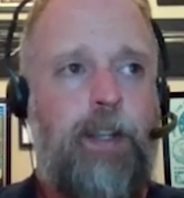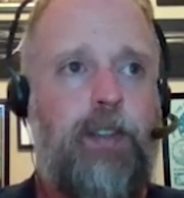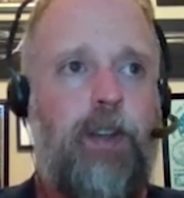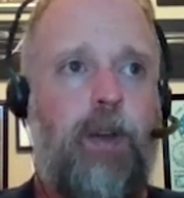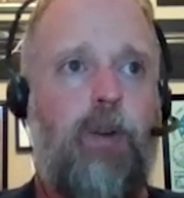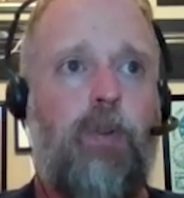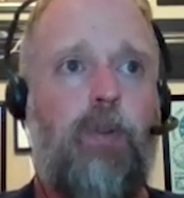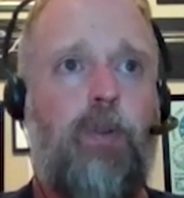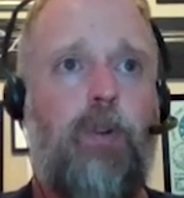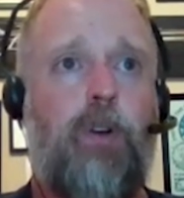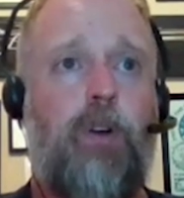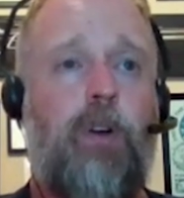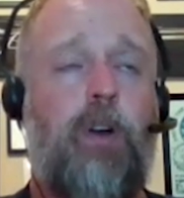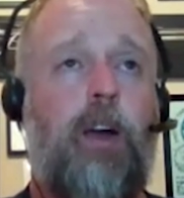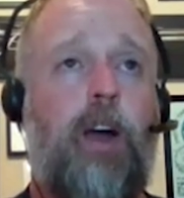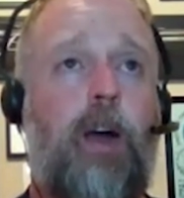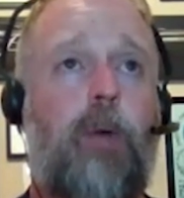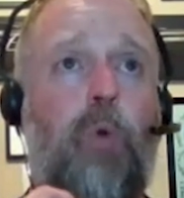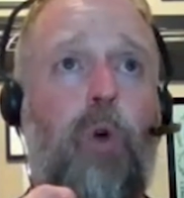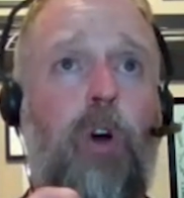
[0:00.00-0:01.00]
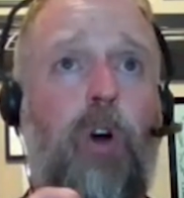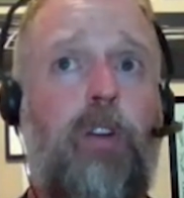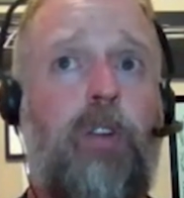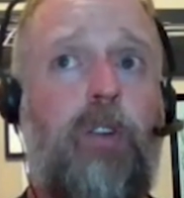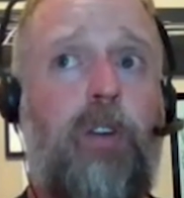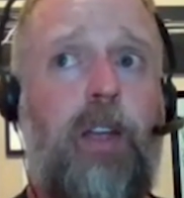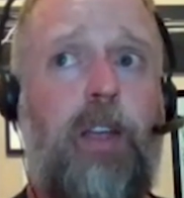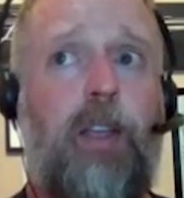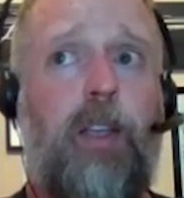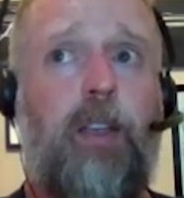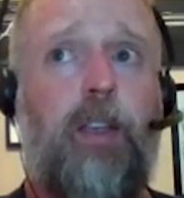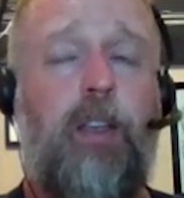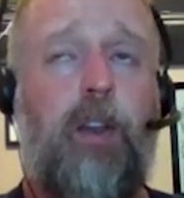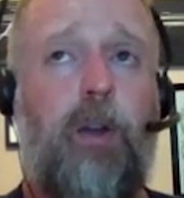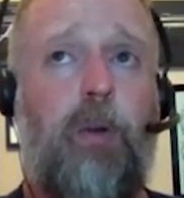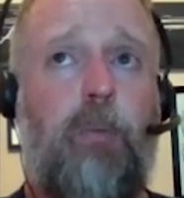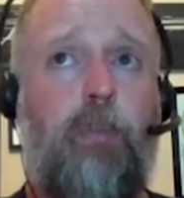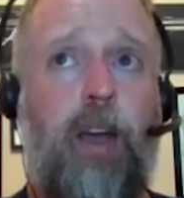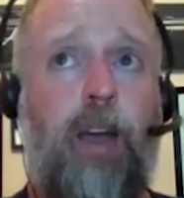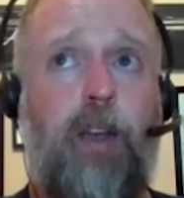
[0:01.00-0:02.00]
So I'm wondering,
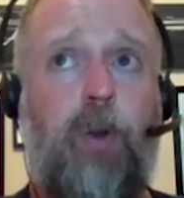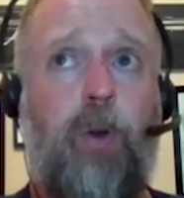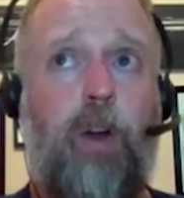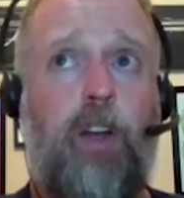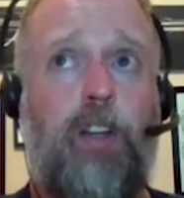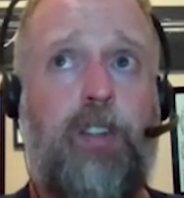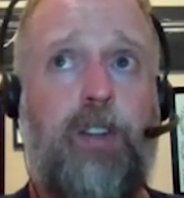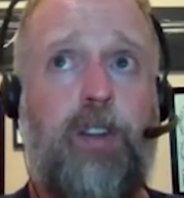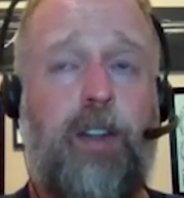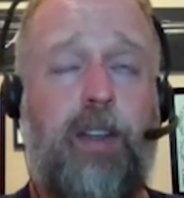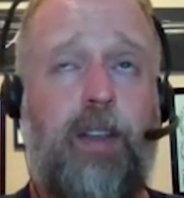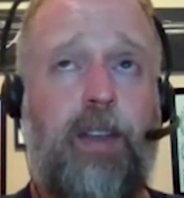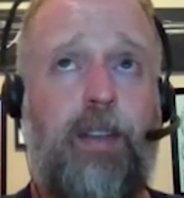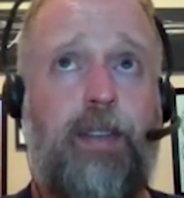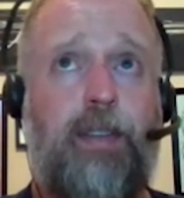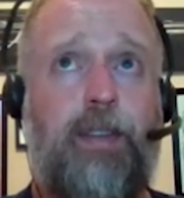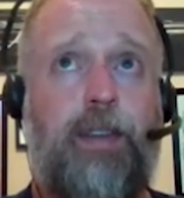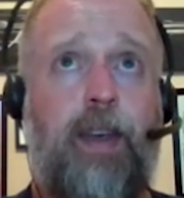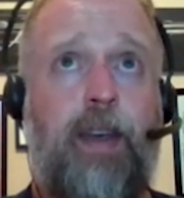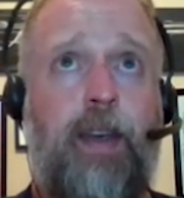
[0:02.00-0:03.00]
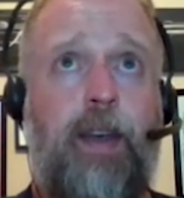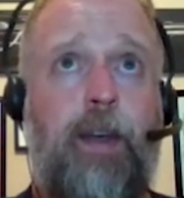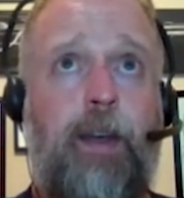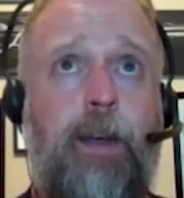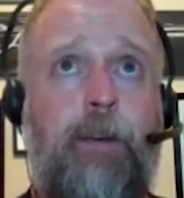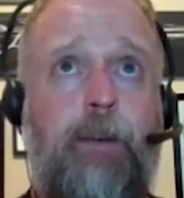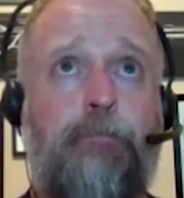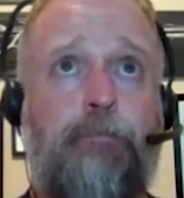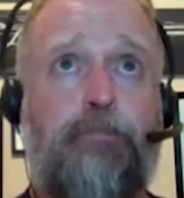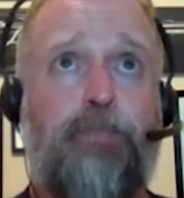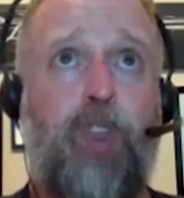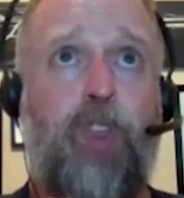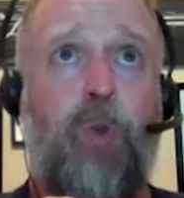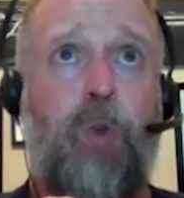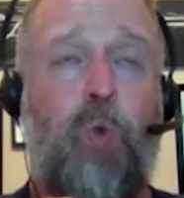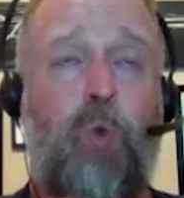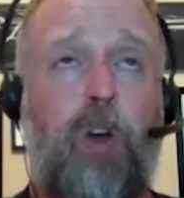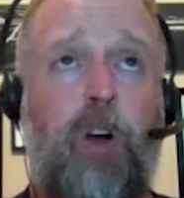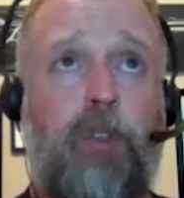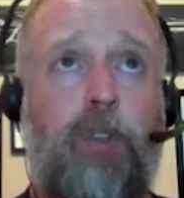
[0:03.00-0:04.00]
my question is,
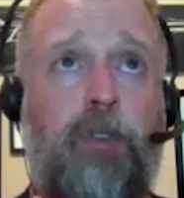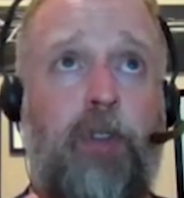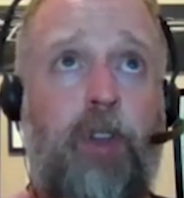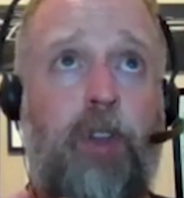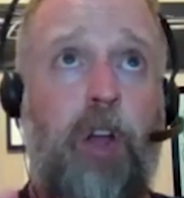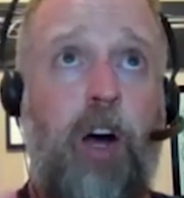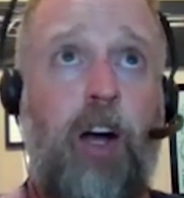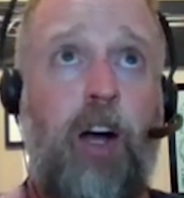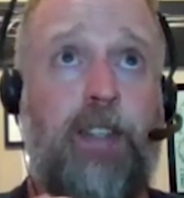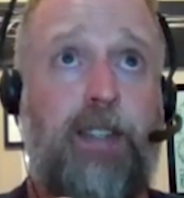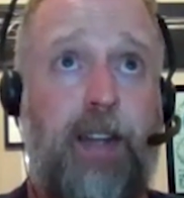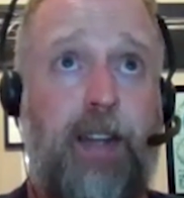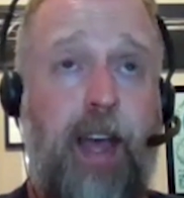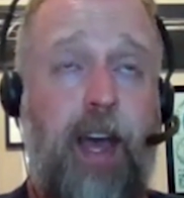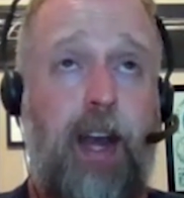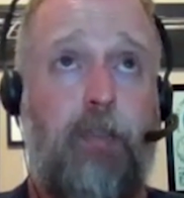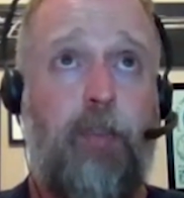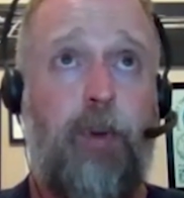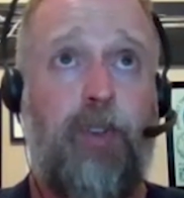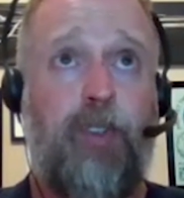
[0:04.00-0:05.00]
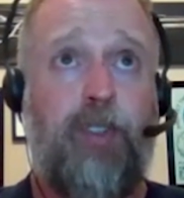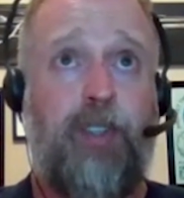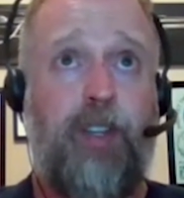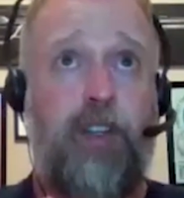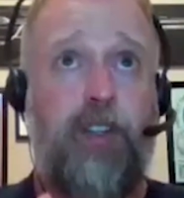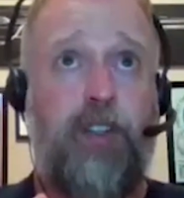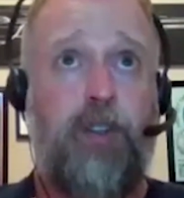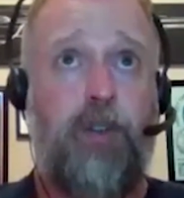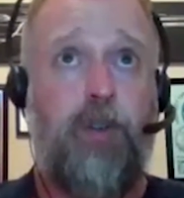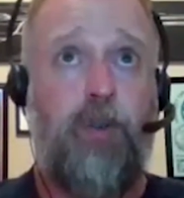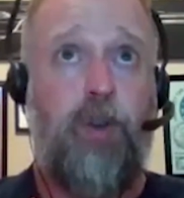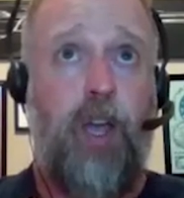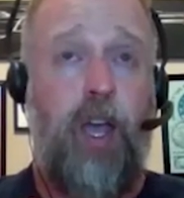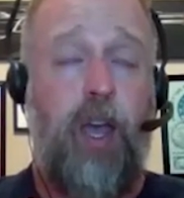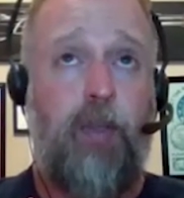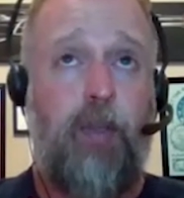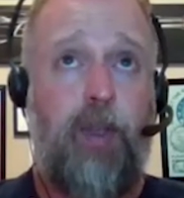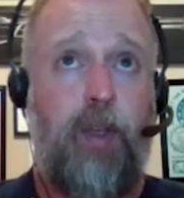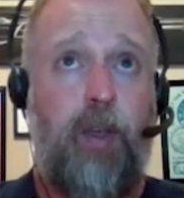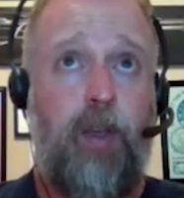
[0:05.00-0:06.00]
will the loss in adipose tissue
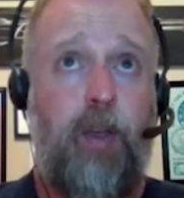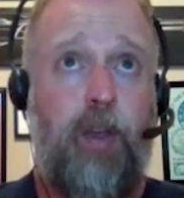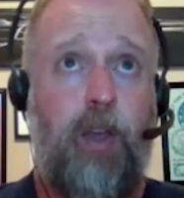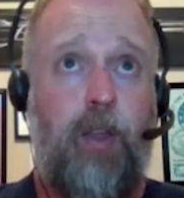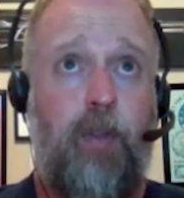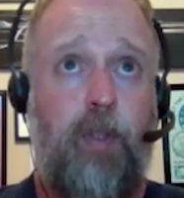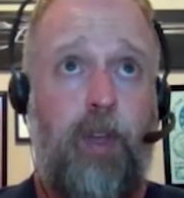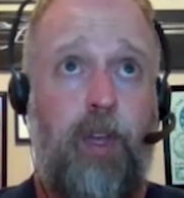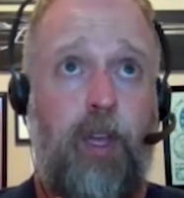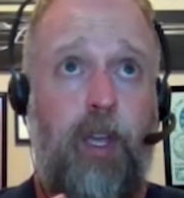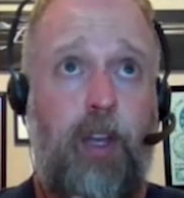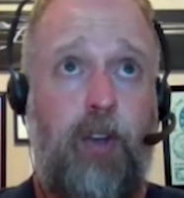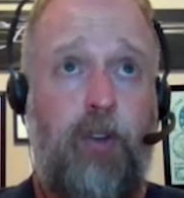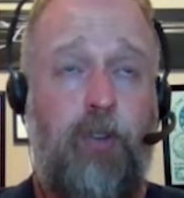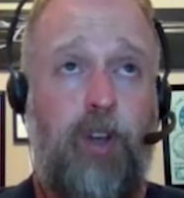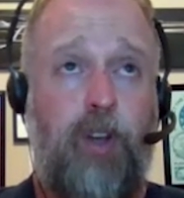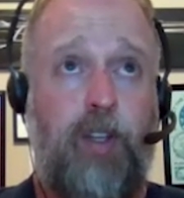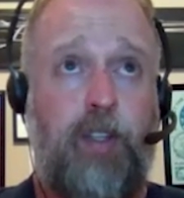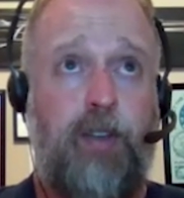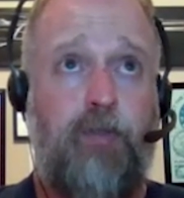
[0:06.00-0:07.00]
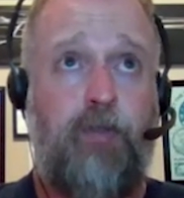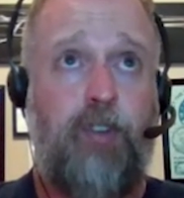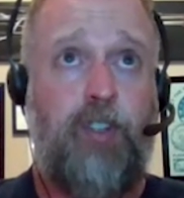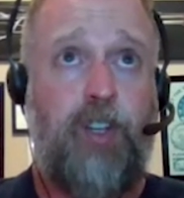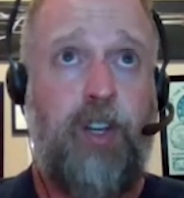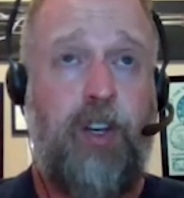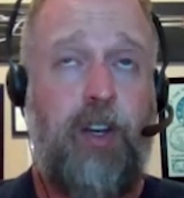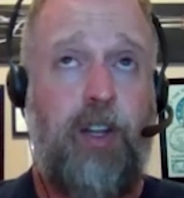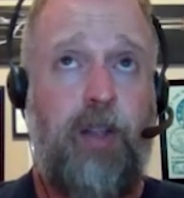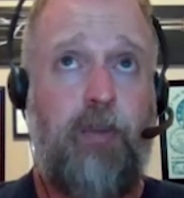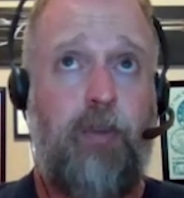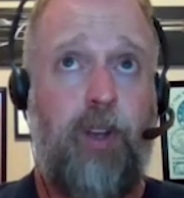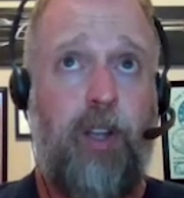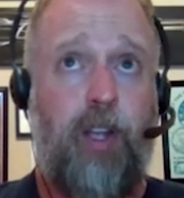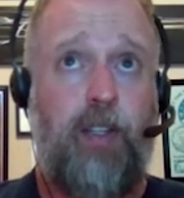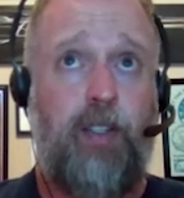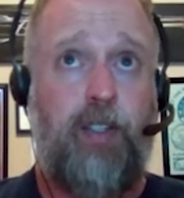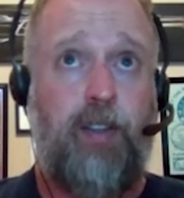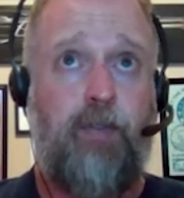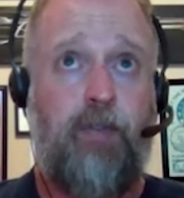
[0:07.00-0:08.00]
and the increase in rigidity
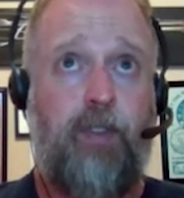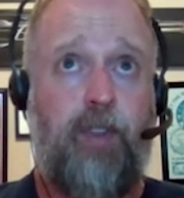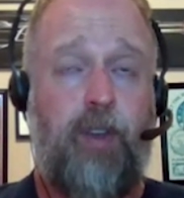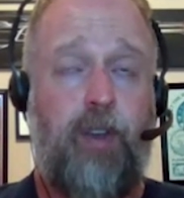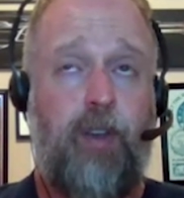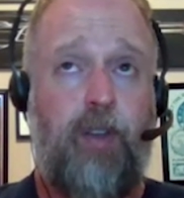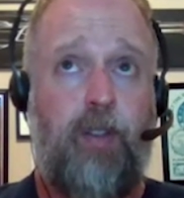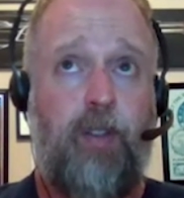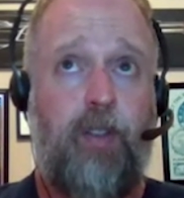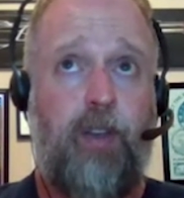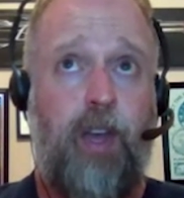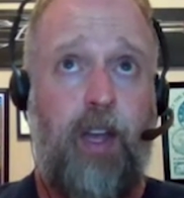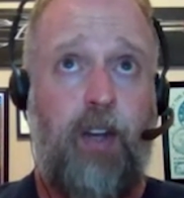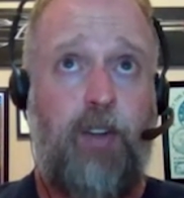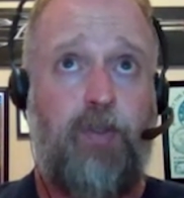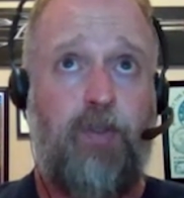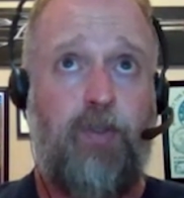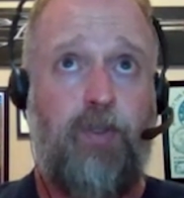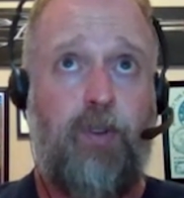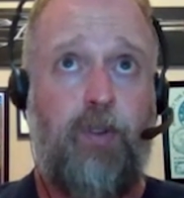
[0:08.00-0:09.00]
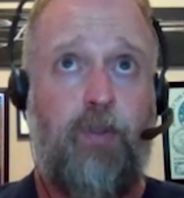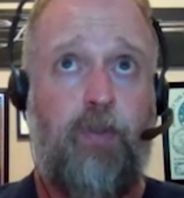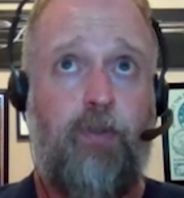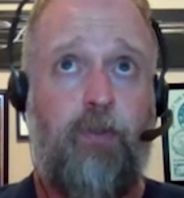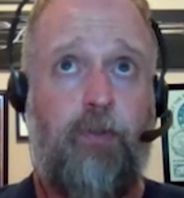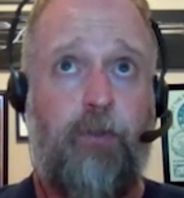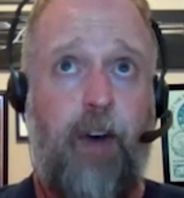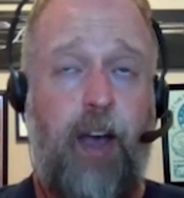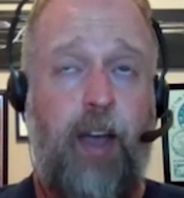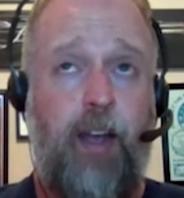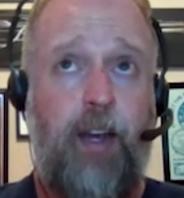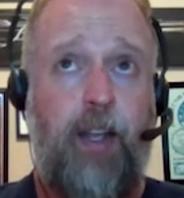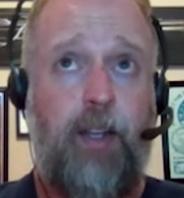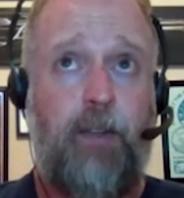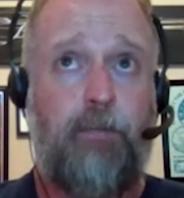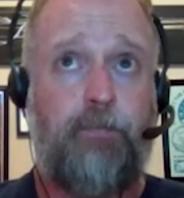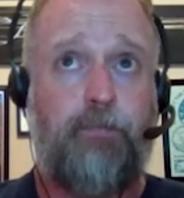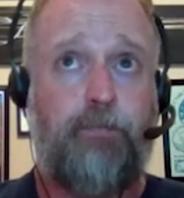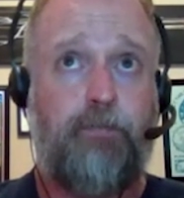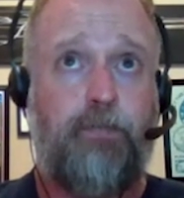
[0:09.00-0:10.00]
because of the actual fighting,